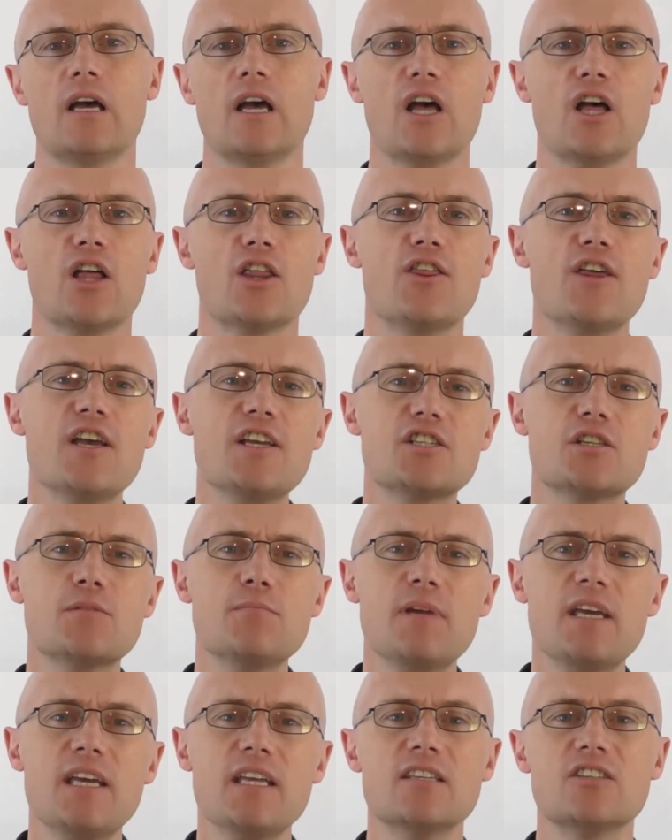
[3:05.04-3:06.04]
This
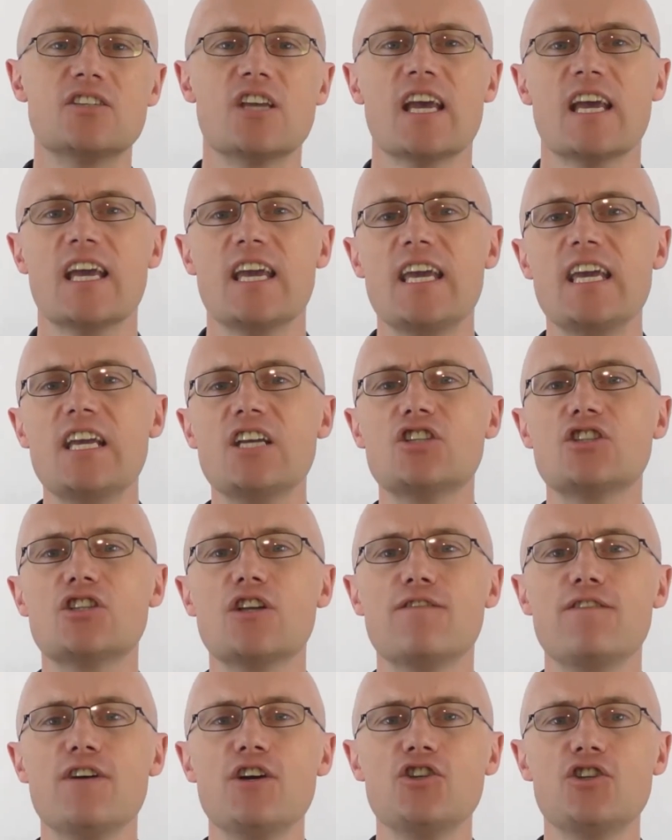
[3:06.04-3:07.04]
means each
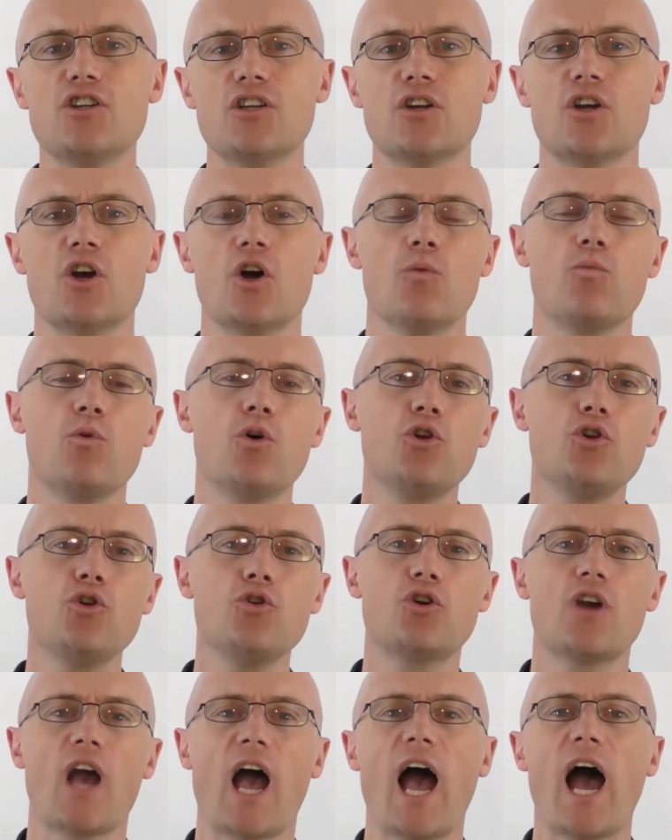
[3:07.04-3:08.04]
division will
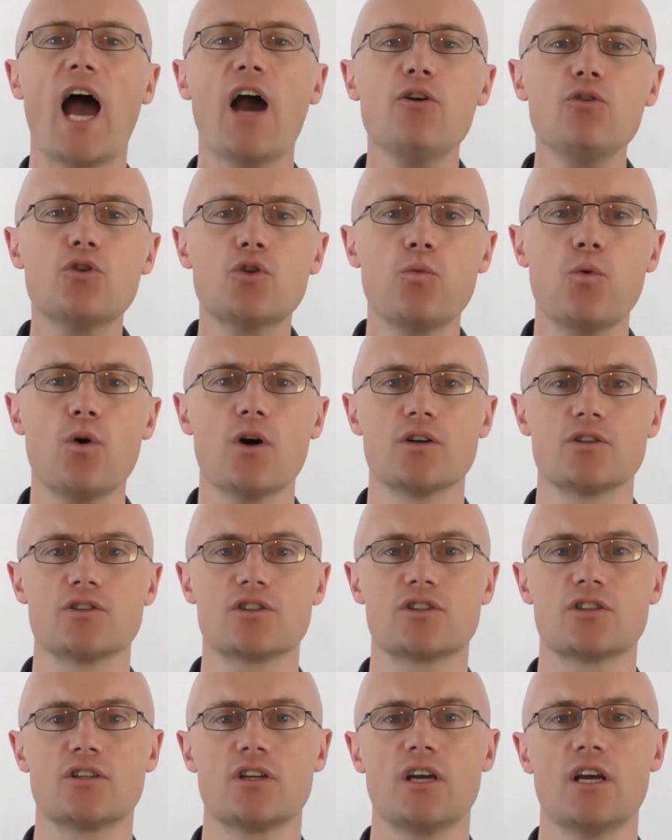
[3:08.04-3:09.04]
look
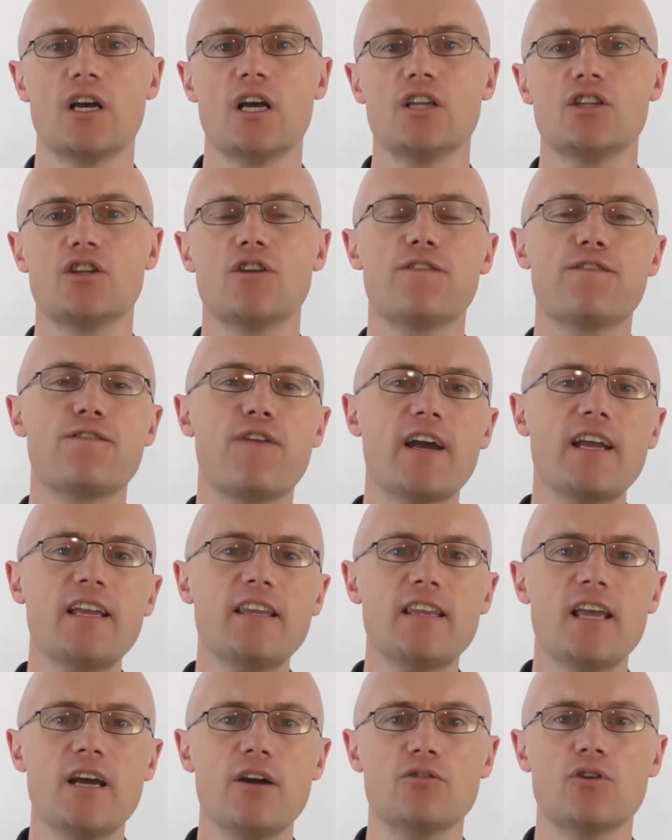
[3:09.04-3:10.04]
outwards to
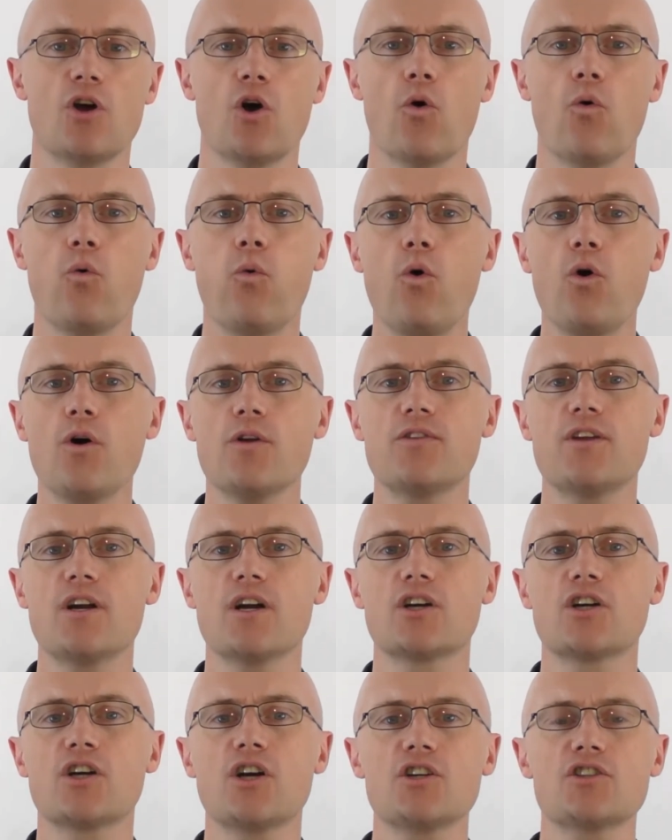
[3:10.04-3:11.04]
find out what their
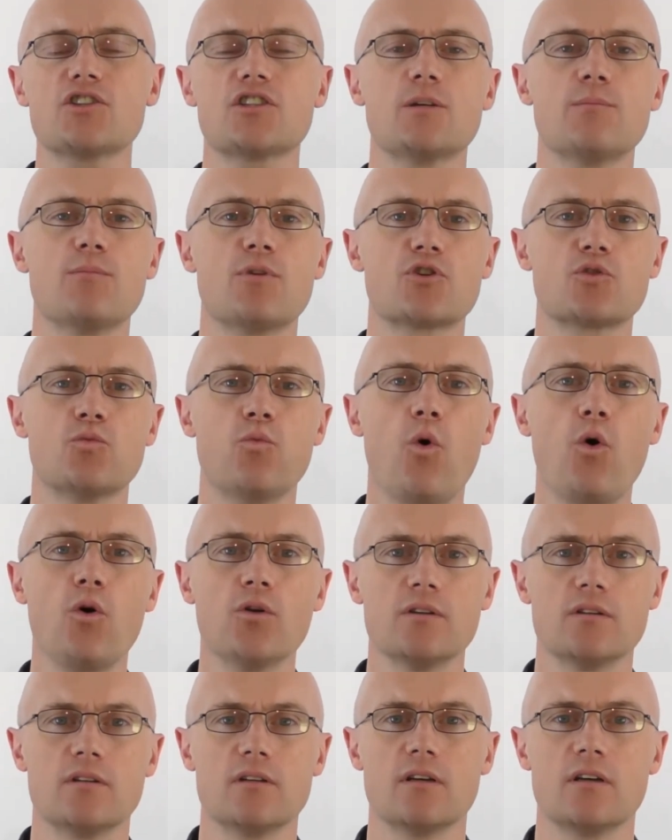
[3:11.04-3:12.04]
customers
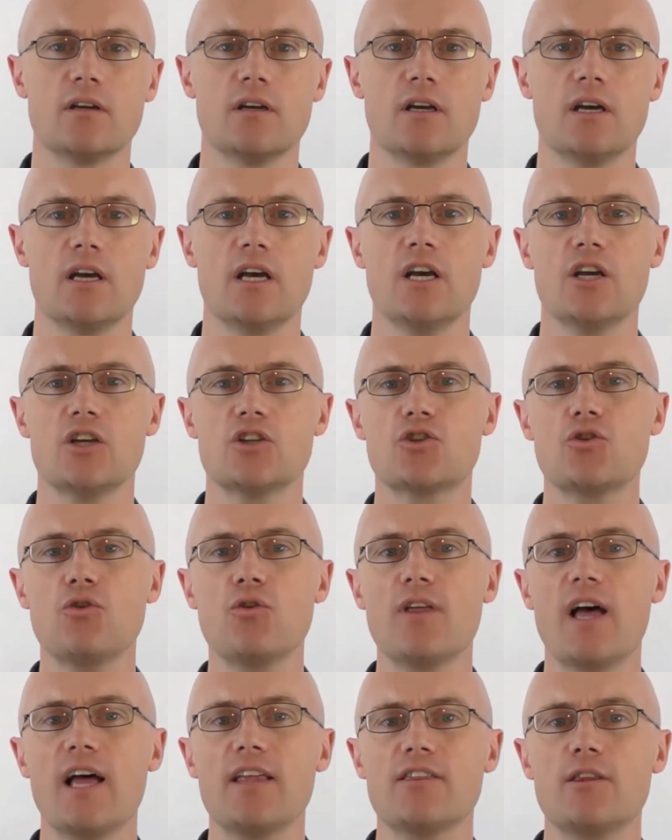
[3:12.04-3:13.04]
want, so
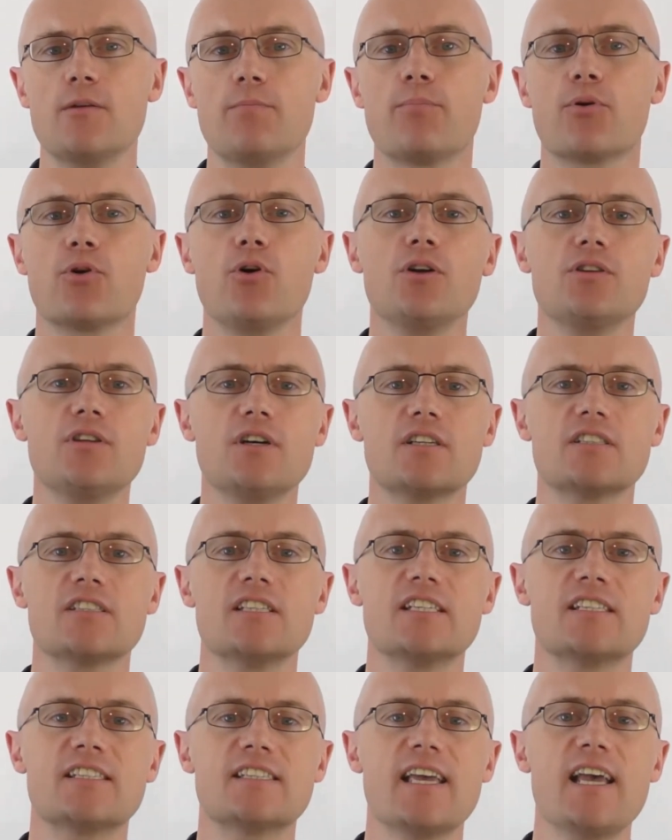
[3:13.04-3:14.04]
that the products they
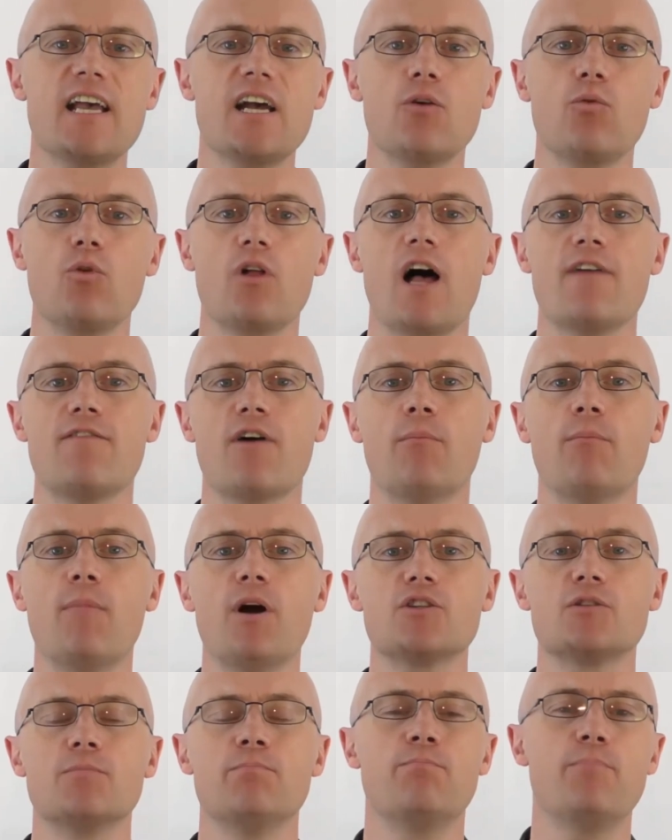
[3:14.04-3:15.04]
sell will have a
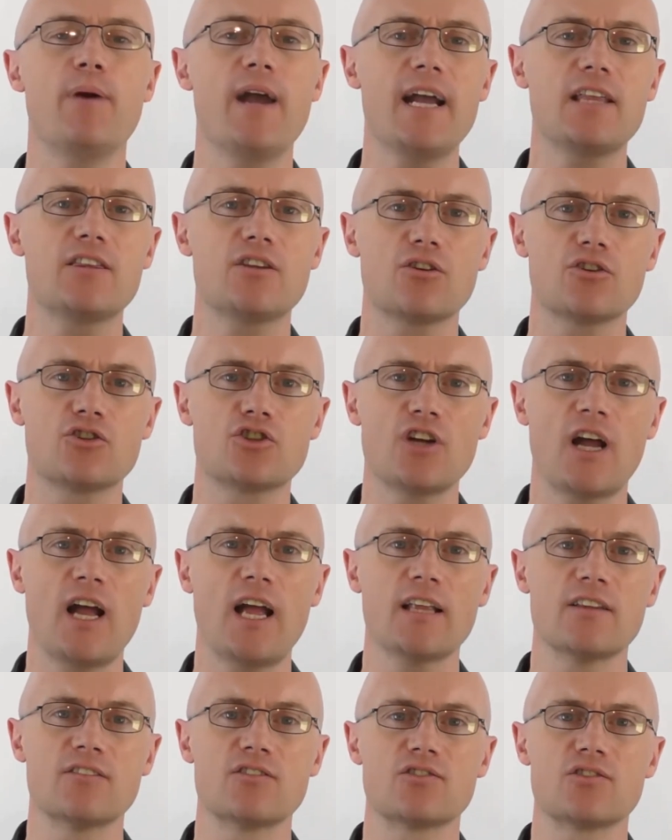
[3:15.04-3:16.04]
much better
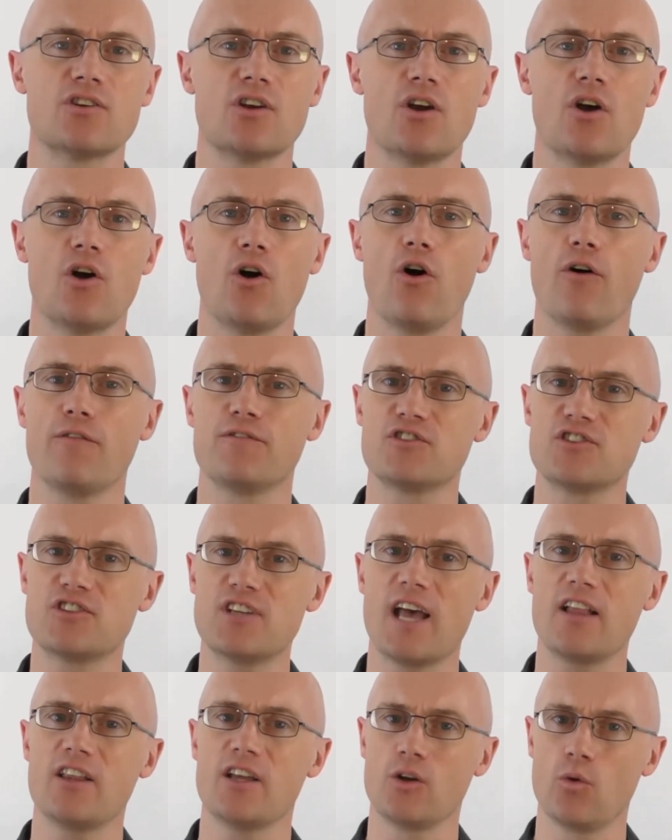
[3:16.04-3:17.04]
chance of
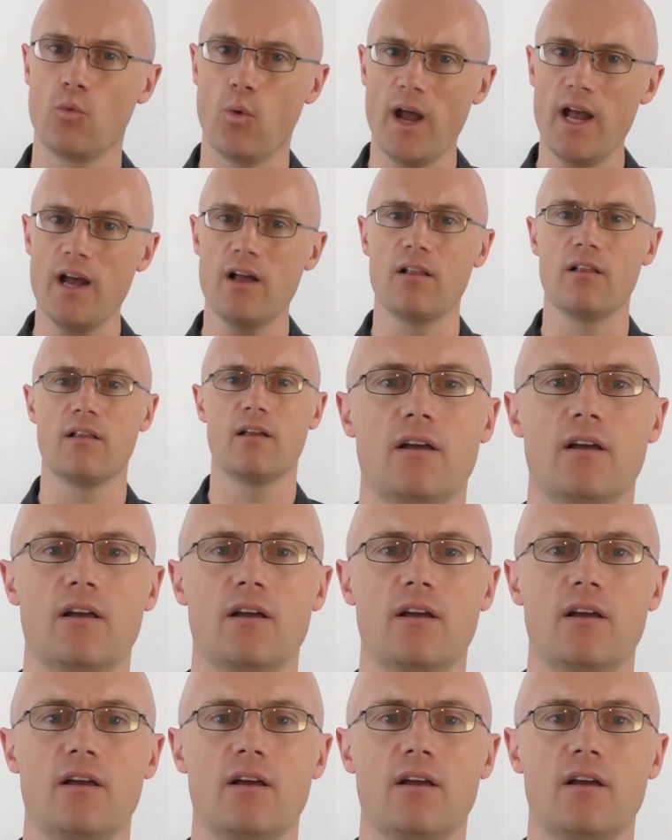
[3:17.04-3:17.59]
selling well.